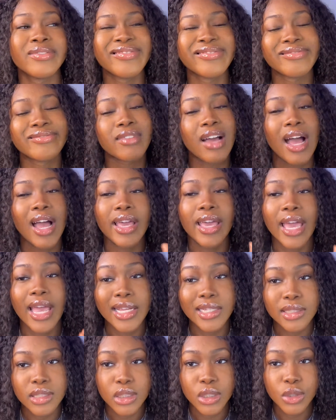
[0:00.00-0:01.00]
I
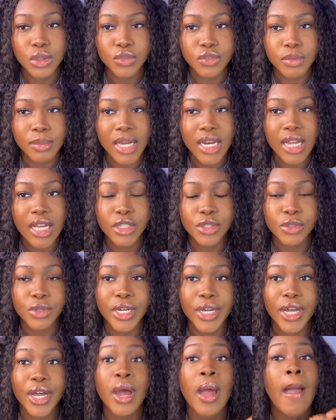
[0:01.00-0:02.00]
occasionally use for my natural
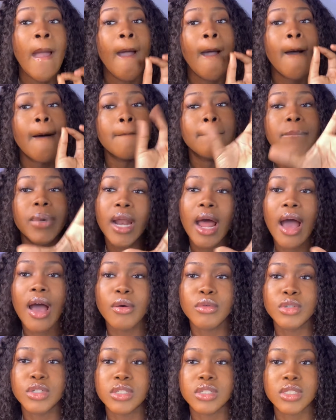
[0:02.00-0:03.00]
hair, but I
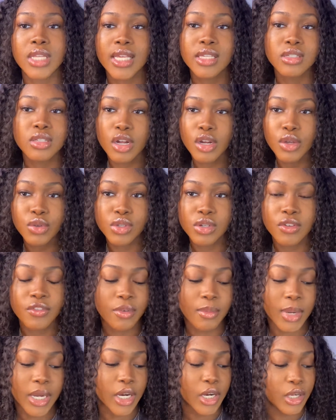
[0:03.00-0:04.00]
would just like start using it
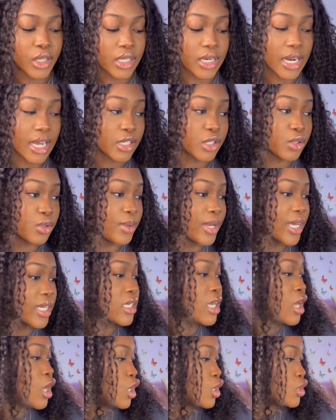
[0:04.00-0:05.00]
for my curly natural wigs.
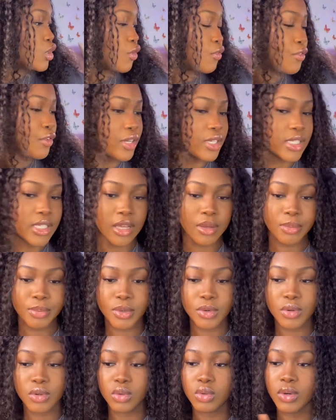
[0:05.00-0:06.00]
So for
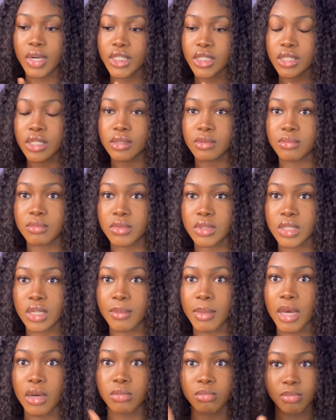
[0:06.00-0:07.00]
example, oh, I should have took
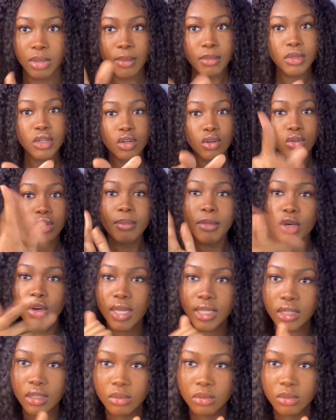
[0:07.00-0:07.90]
them out, but let me go get them.